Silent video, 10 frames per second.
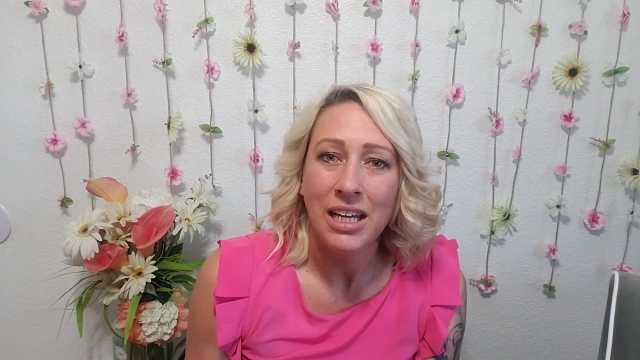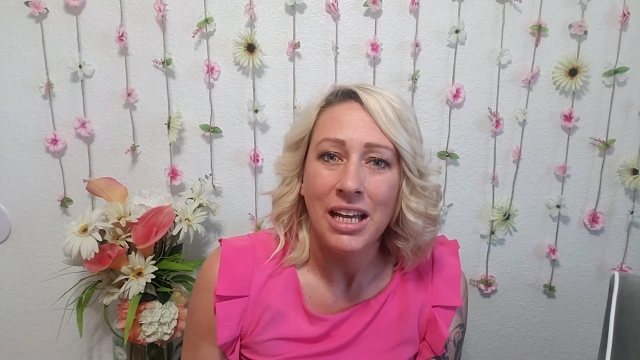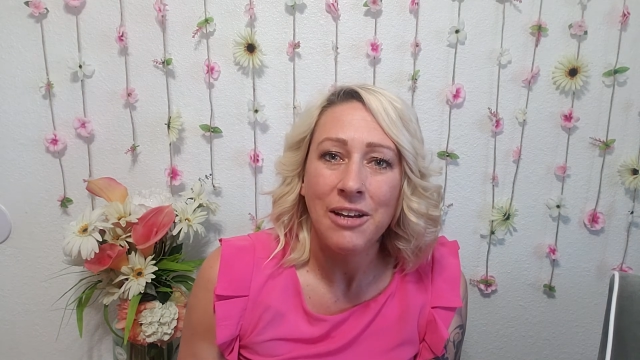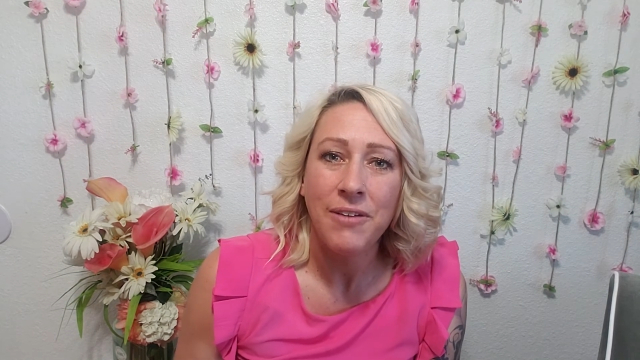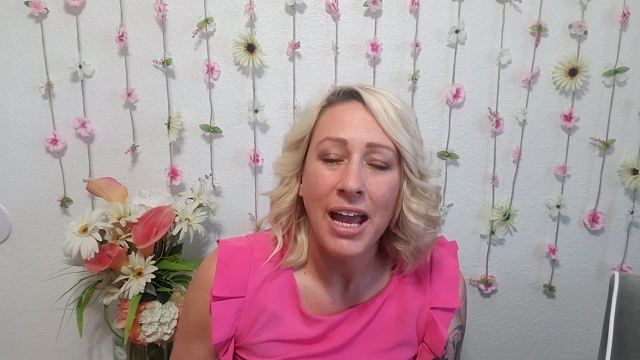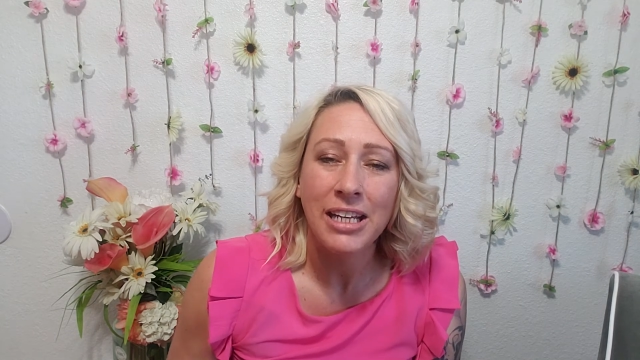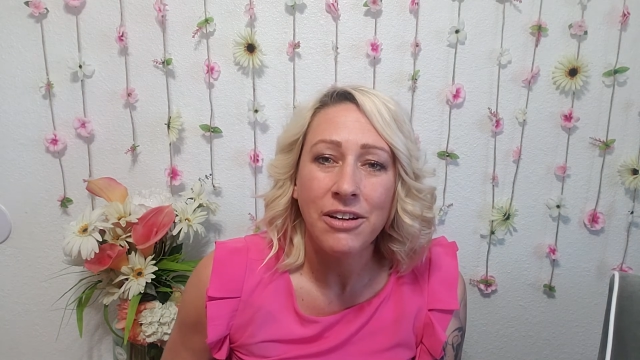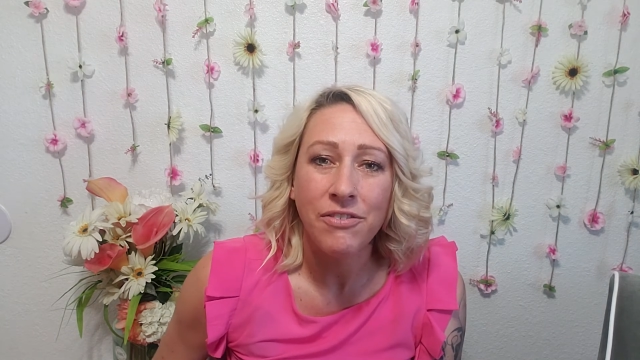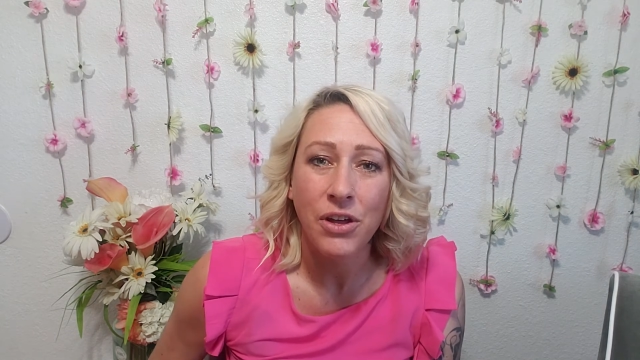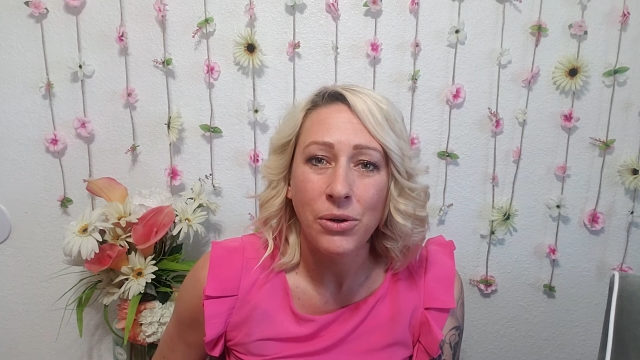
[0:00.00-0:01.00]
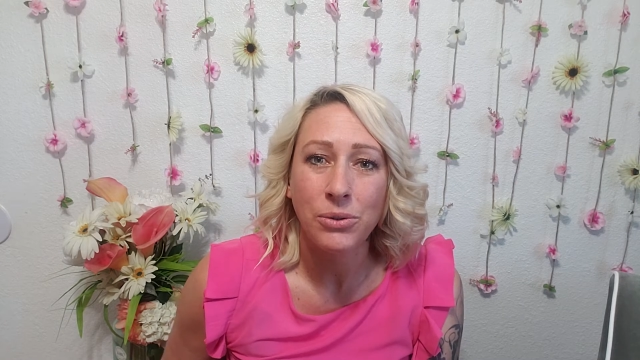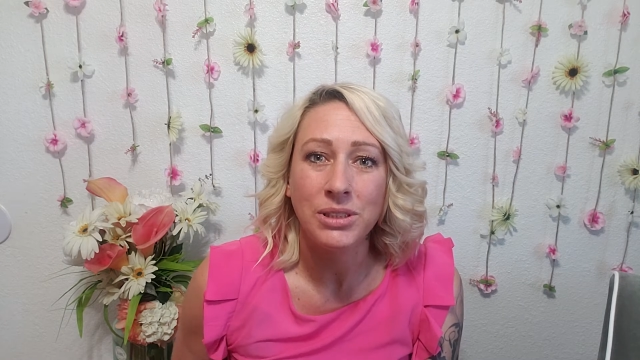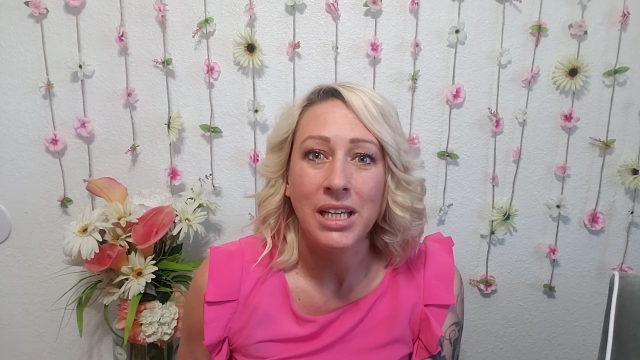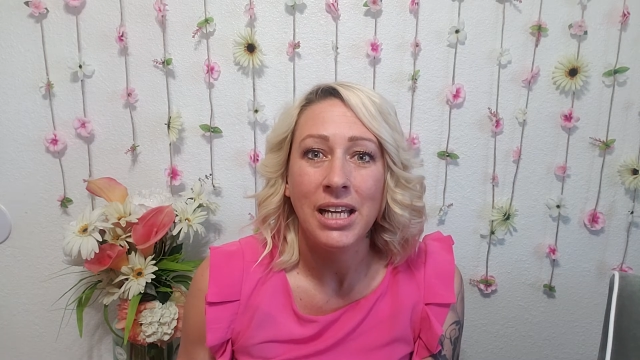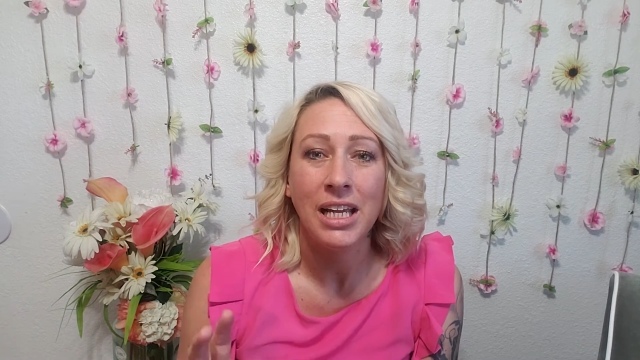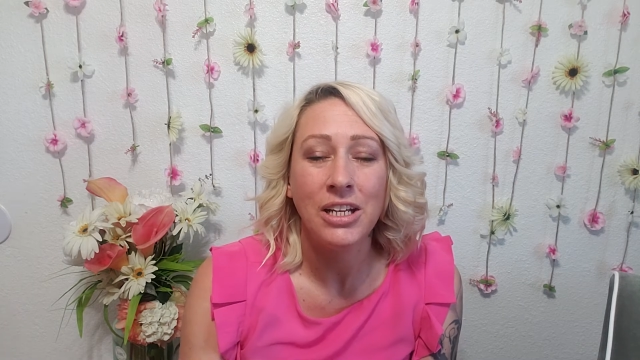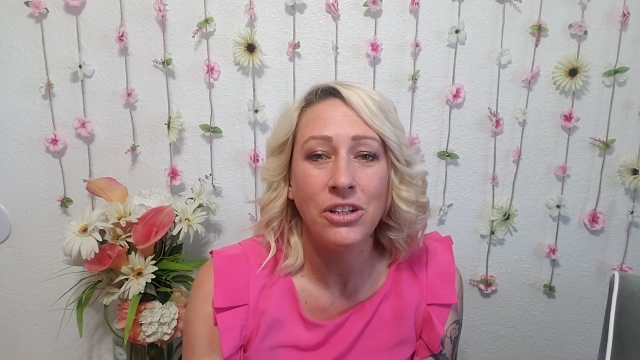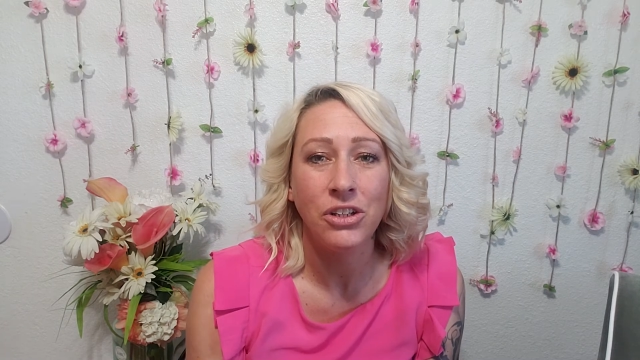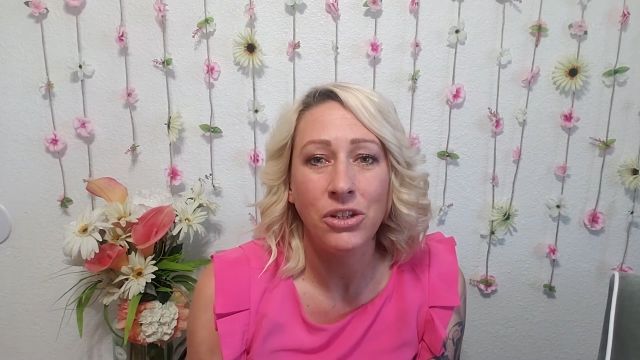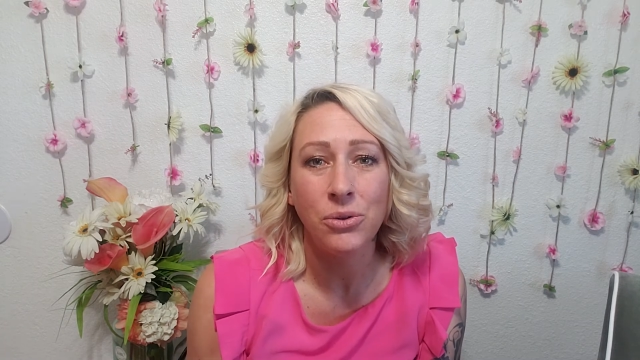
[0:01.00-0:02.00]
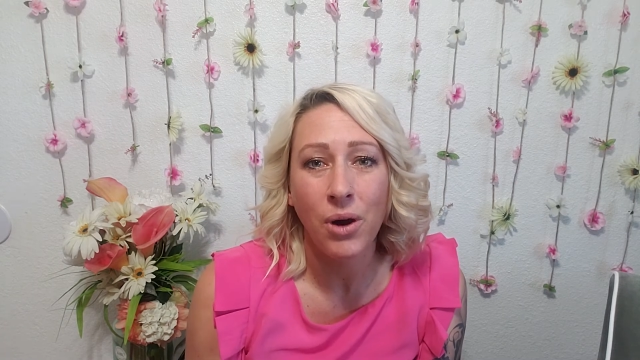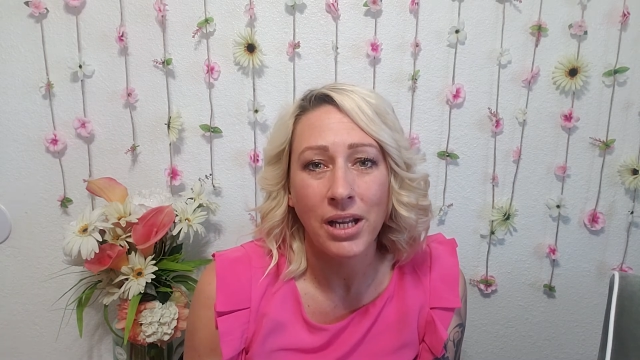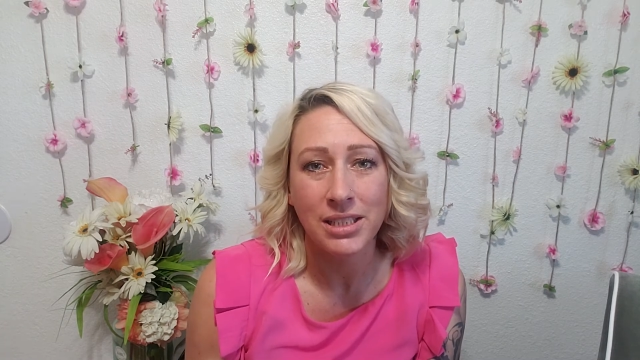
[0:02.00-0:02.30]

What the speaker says: If any of those hinder you on